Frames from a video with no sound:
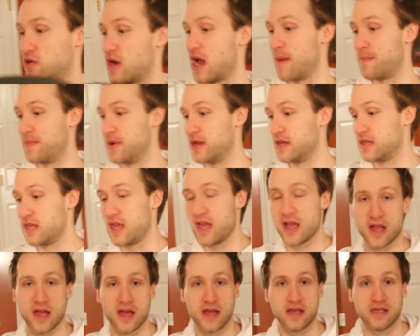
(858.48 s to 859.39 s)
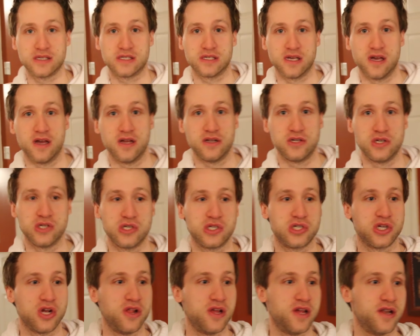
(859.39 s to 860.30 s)
drop. But yeah, guys, uh,
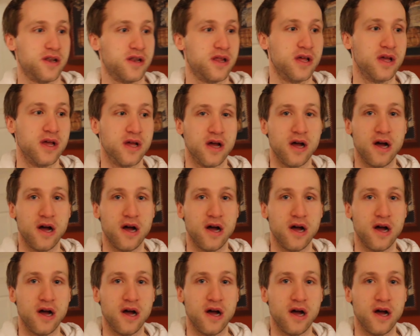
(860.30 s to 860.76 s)
just chilling.